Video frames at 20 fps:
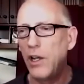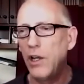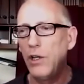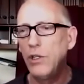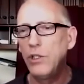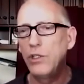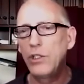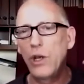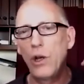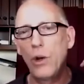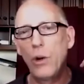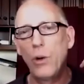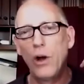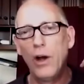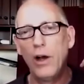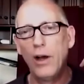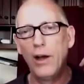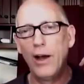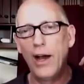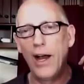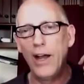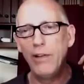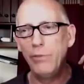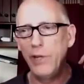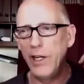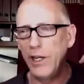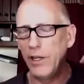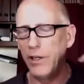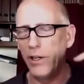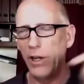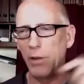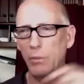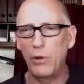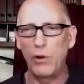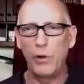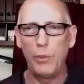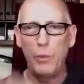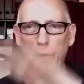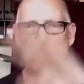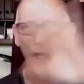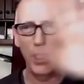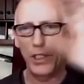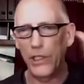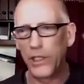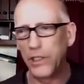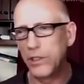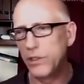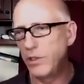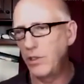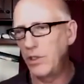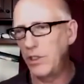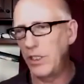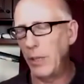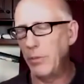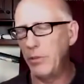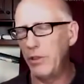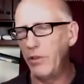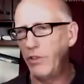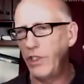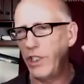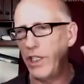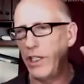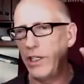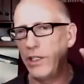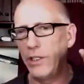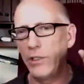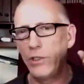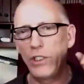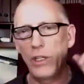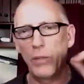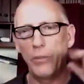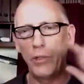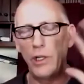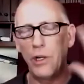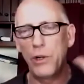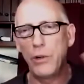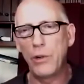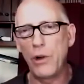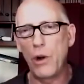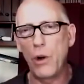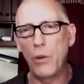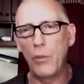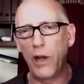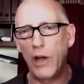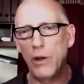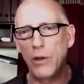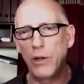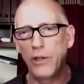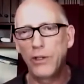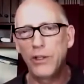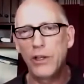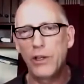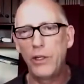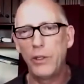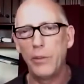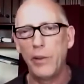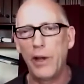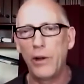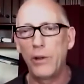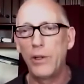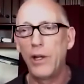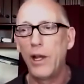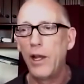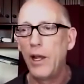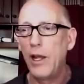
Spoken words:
So I've made a number of predictions. Some you've seen, some you don't know about, I'll tell you about.